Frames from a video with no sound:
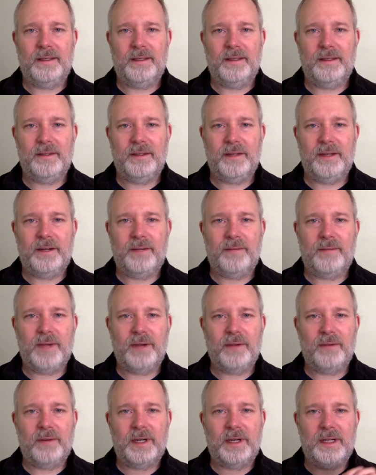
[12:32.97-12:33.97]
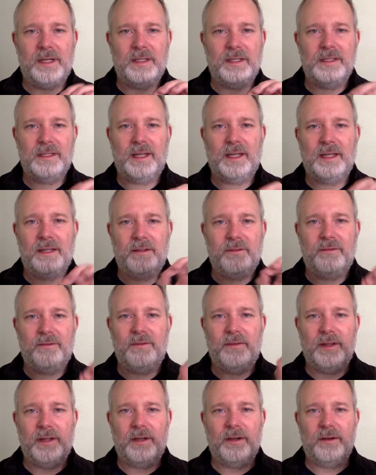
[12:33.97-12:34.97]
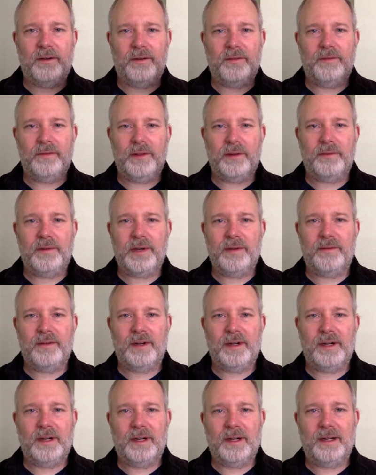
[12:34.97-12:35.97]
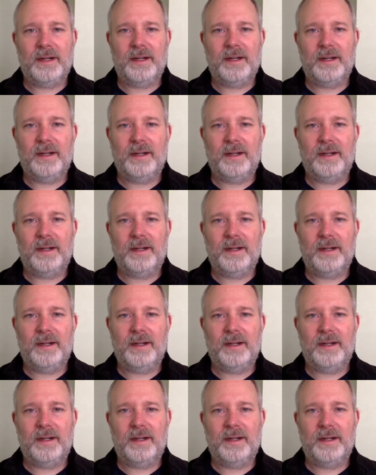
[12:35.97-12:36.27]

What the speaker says: Can you hear my words like the flow of the river?